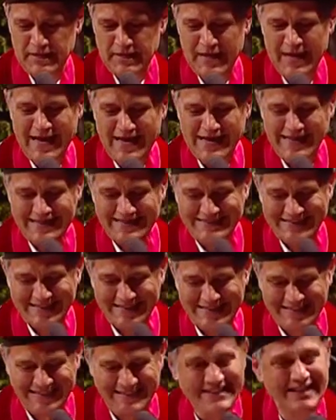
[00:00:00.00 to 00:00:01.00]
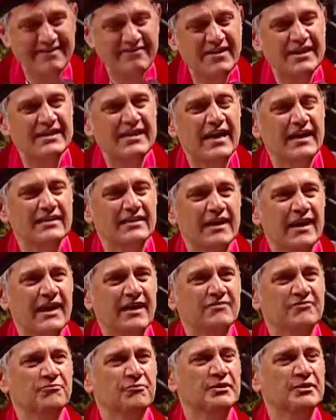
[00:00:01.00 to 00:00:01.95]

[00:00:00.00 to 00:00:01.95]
and living that life